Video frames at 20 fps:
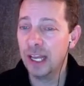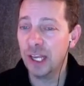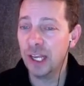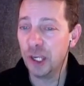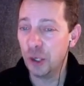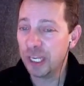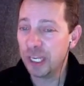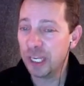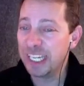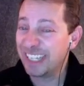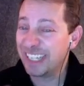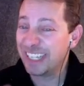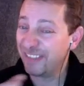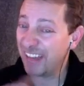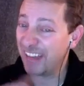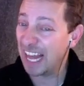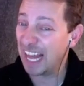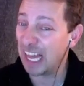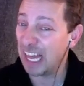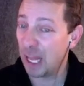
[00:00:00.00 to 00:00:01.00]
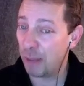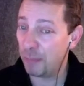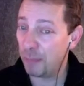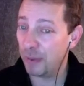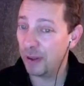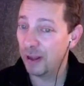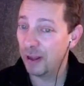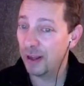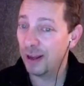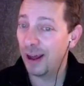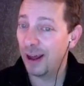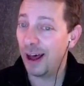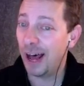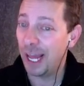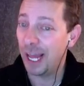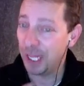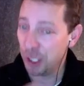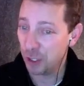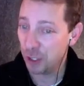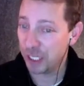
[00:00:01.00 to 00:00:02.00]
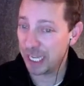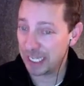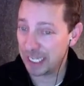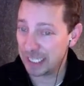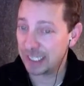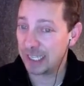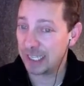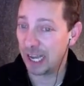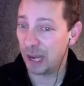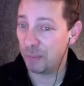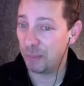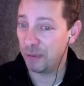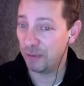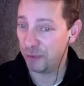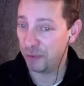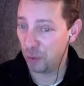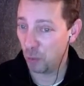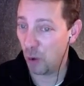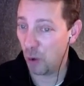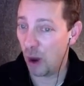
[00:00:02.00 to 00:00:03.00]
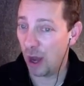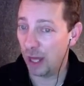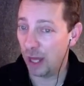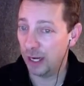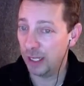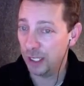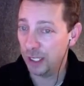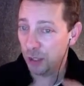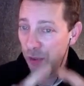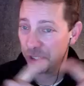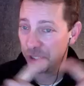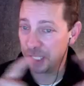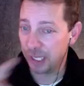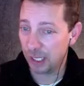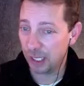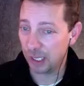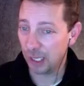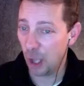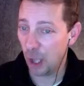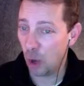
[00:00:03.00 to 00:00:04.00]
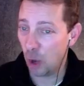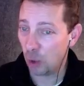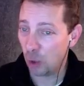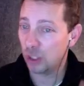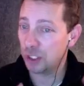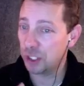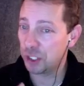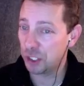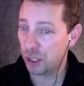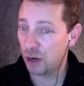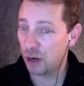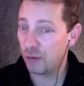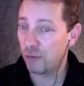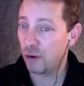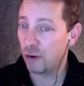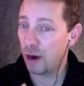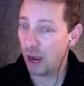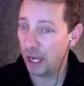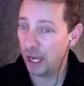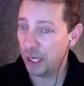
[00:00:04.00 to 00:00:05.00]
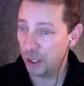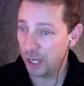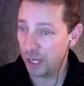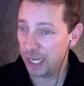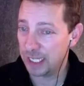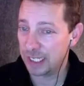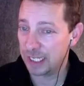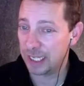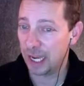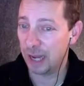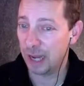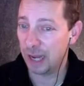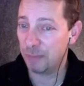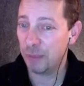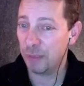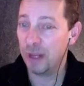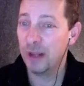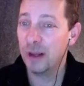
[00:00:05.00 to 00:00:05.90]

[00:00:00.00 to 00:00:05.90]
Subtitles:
you can develop on your desktop if you want, using a local server on your desktop.